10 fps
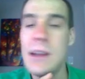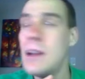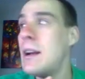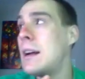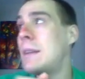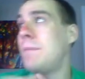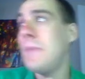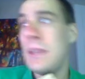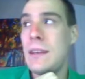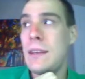
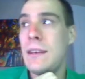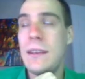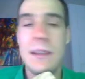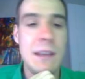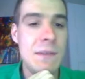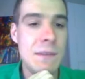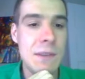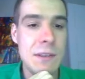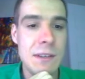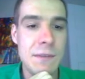Even if
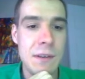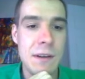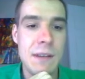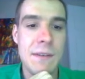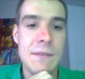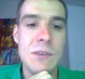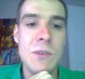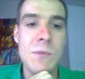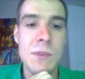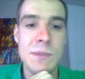they're different, right? If I have
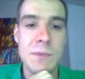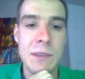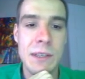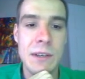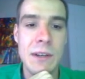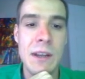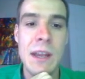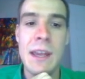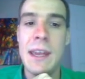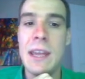2 moles per liter
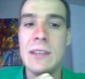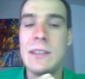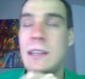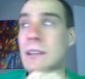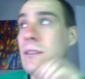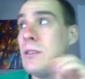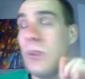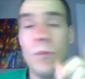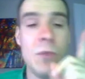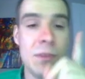HCl,
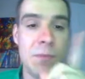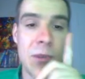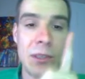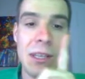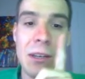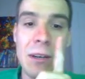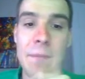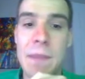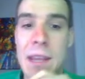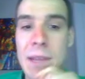2 moles per liter,
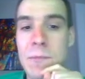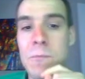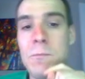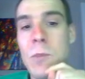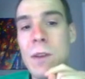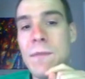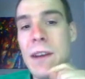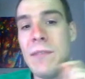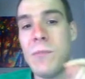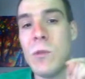and
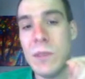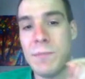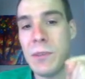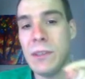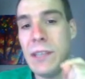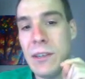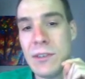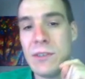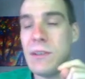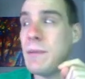0.5 moles per liter
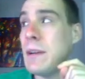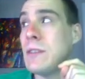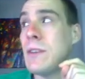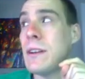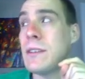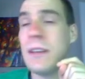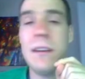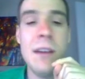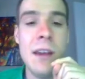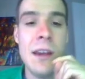sodium
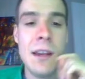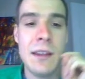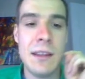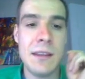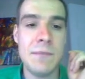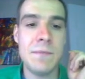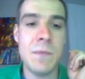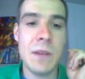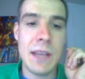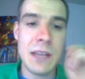hydroxide, then the
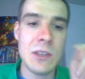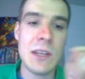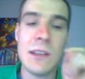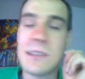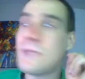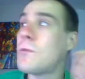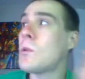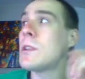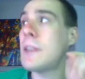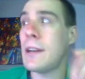HCl is
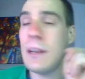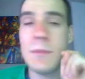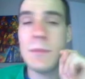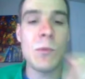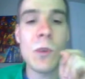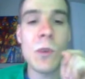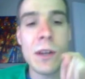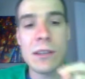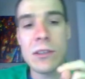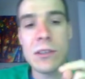4 times more
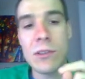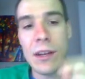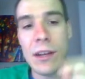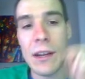concentrated.